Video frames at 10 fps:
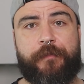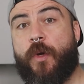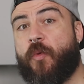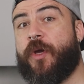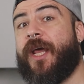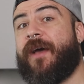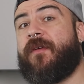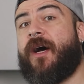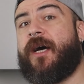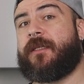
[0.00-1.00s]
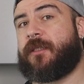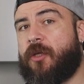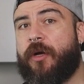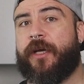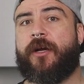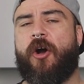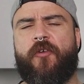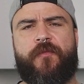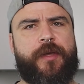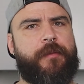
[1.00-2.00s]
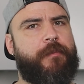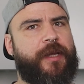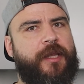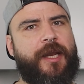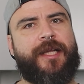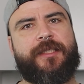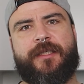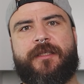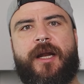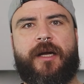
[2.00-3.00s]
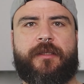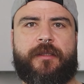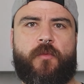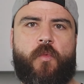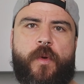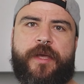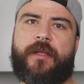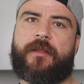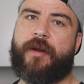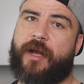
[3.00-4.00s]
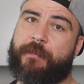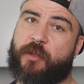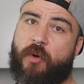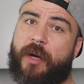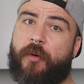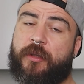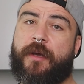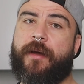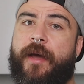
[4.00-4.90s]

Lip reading: we will have a stronger coffee but less extracted with 3 cups moka pot,